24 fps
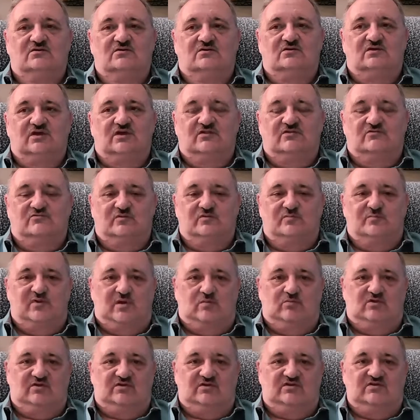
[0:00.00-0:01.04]
Okay, the
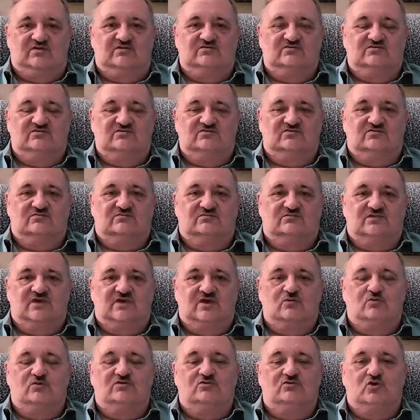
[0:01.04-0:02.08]
Republicans that
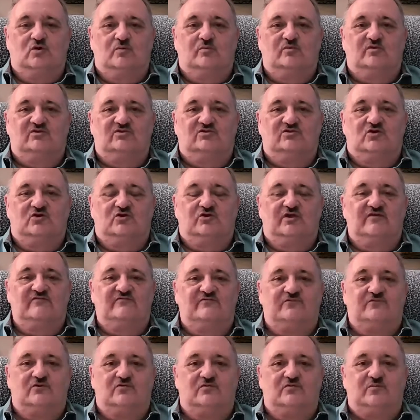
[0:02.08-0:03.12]
would normally donate
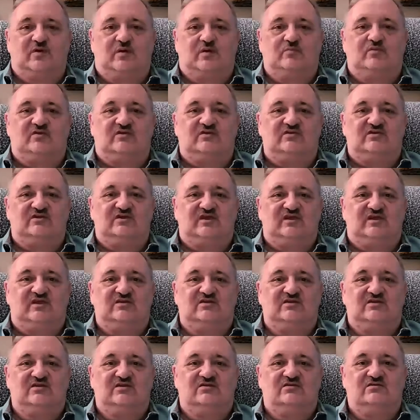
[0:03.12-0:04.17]
for a Republican
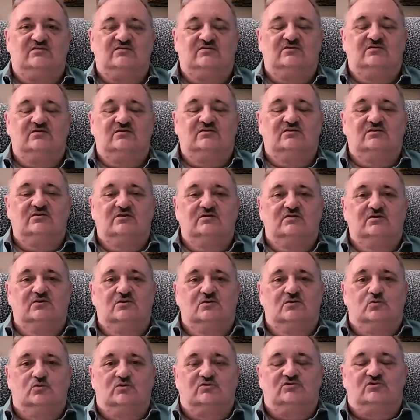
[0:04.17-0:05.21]
candidate
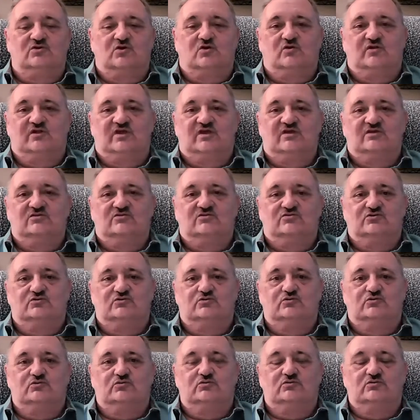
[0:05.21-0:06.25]
would donate
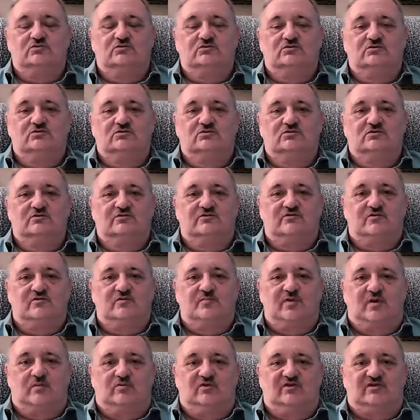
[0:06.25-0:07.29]
to the
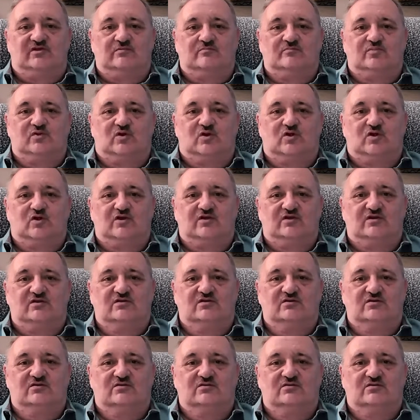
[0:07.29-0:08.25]
Republican Party.